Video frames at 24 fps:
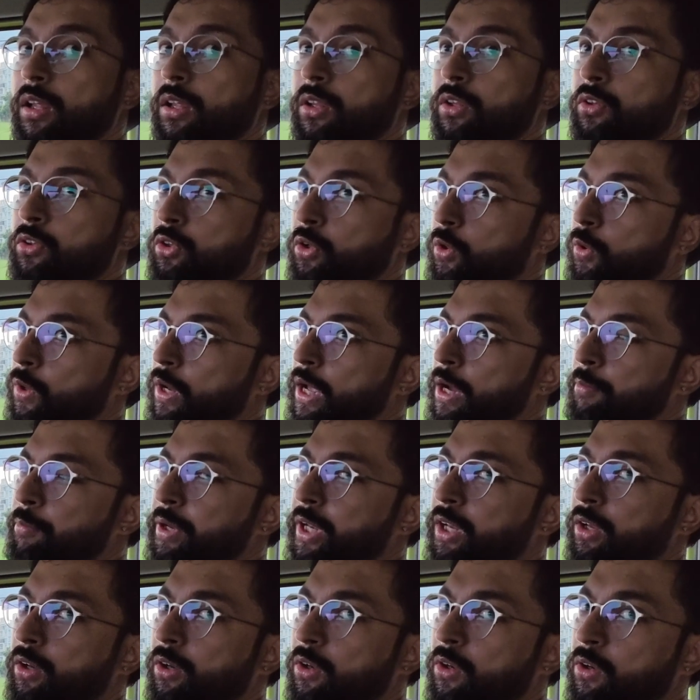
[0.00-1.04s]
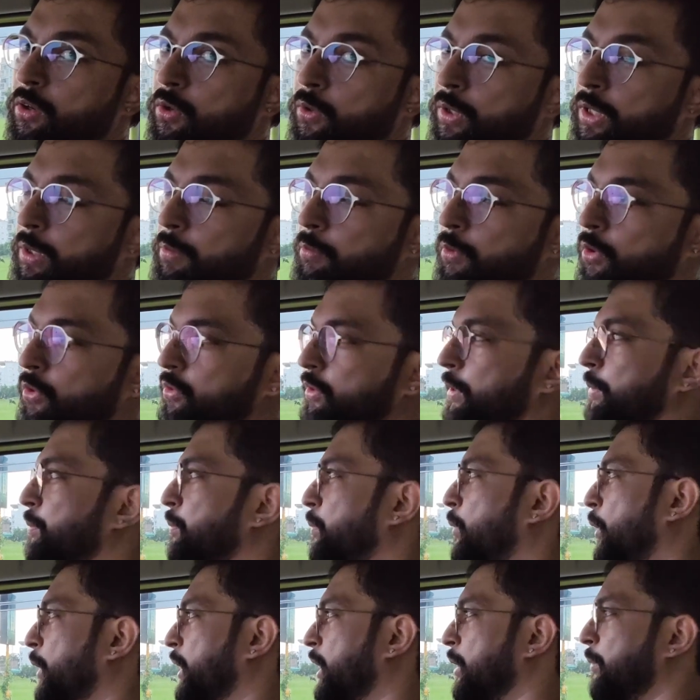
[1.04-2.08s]
So coming to the most
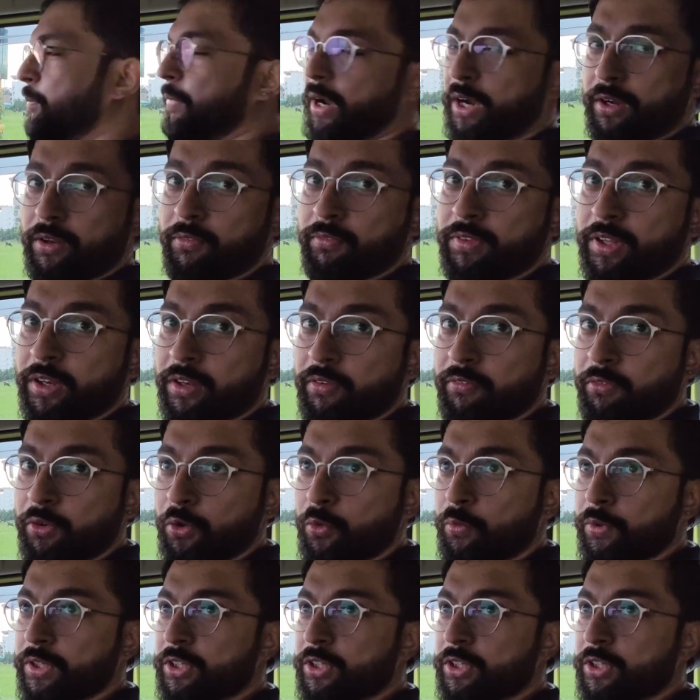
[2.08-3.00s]
important part of the review,